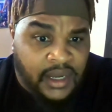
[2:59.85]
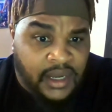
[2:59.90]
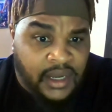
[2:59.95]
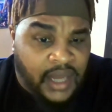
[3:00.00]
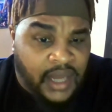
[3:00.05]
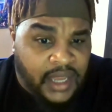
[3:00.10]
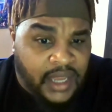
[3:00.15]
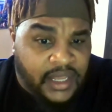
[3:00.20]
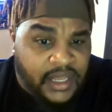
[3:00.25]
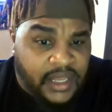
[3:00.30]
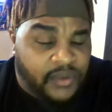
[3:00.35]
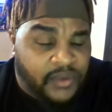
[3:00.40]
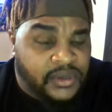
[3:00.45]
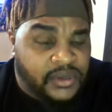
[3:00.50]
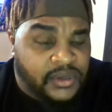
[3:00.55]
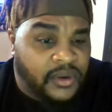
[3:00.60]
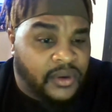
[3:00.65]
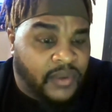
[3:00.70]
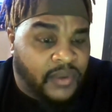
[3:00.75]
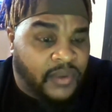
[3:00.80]
Like, they would
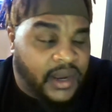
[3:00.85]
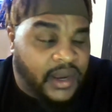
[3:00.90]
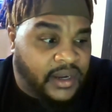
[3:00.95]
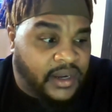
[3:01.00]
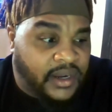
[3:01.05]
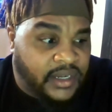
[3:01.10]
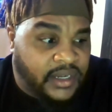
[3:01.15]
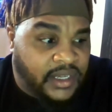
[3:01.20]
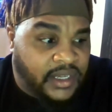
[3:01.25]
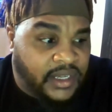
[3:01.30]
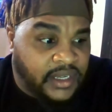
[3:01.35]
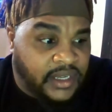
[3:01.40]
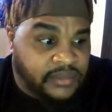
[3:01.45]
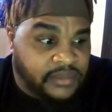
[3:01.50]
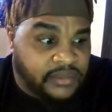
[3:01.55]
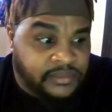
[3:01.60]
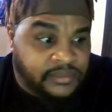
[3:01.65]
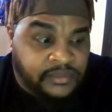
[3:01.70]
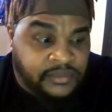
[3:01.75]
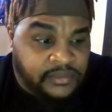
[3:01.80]
turn around and
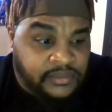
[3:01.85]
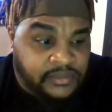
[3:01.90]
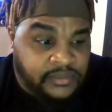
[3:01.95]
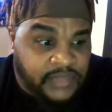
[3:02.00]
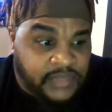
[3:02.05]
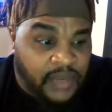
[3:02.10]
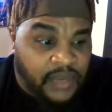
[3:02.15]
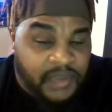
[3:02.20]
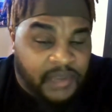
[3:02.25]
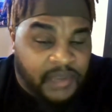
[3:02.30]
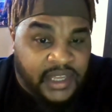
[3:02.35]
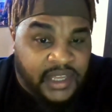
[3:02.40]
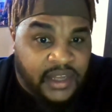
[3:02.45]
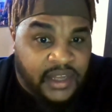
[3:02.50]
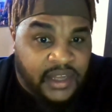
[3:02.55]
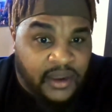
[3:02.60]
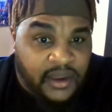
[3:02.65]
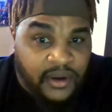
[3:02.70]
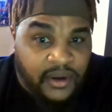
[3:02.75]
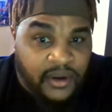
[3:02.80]
then they'd be in
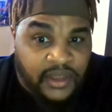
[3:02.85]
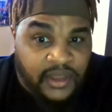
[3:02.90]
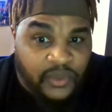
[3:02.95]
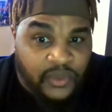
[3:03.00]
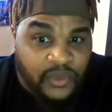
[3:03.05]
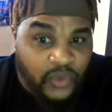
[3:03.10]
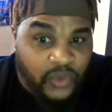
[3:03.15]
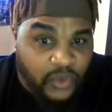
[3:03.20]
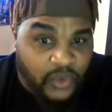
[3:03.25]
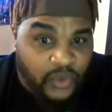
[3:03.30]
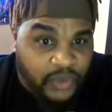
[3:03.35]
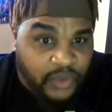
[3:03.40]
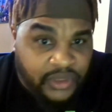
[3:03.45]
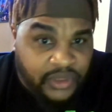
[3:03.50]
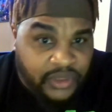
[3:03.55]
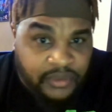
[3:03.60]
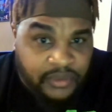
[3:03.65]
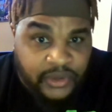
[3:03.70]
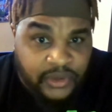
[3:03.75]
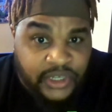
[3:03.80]
there in the room
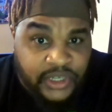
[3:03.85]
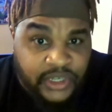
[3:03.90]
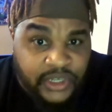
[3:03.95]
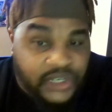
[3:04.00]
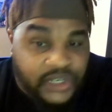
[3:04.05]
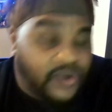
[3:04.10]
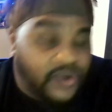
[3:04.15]
with them, or they'd turn